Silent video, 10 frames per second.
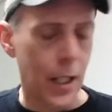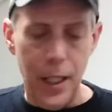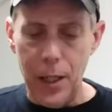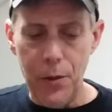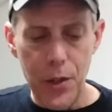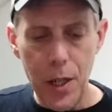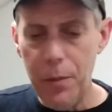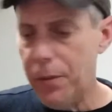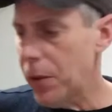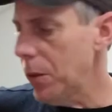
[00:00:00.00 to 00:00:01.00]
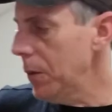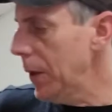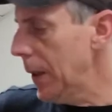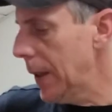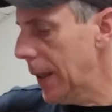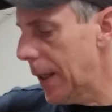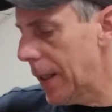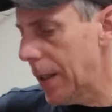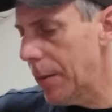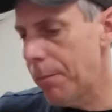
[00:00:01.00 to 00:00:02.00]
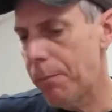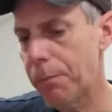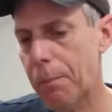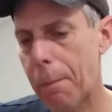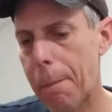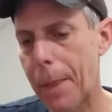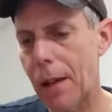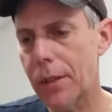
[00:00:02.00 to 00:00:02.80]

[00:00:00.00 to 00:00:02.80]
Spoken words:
It was an Epiphone. I've